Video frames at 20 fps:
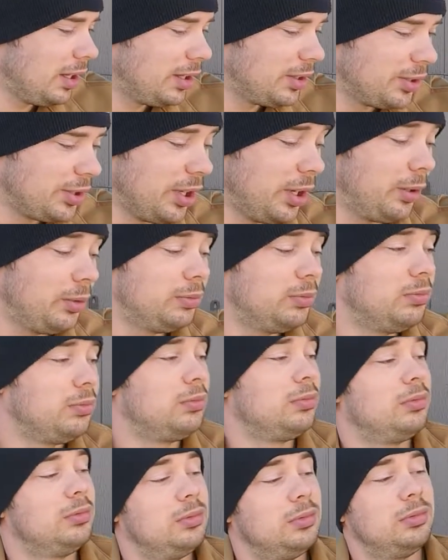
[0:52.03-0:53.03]
So,
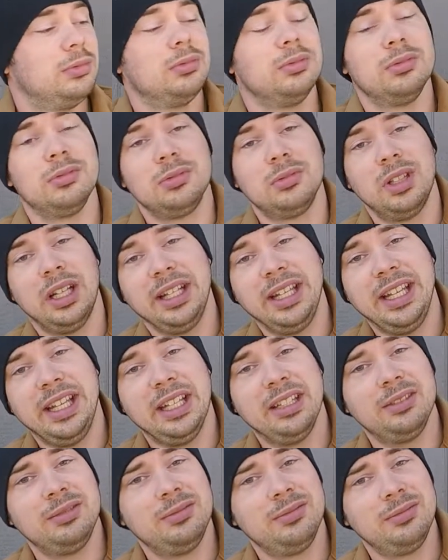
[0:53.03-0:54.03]

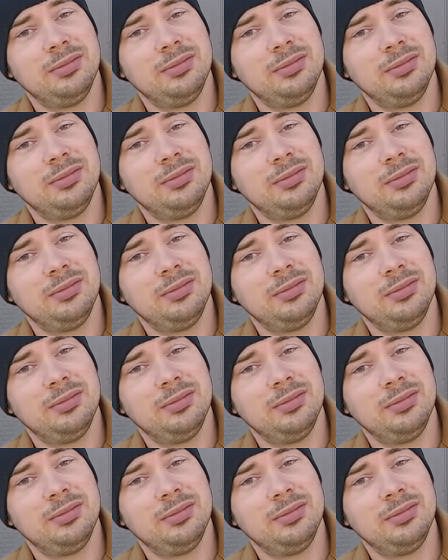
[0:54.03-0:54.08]
again,